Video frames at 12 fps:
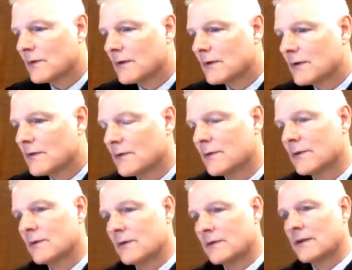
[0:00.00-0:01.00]
Okay, so
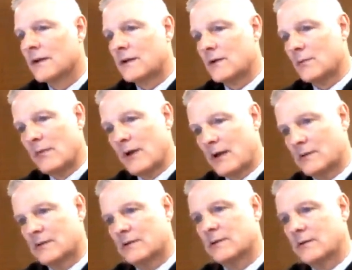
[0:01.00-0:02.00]
it looks like you
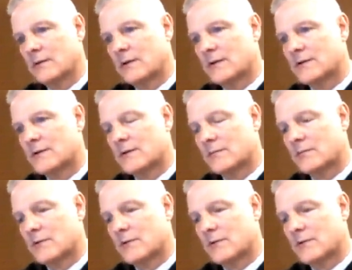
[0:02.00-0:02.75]
mailed notice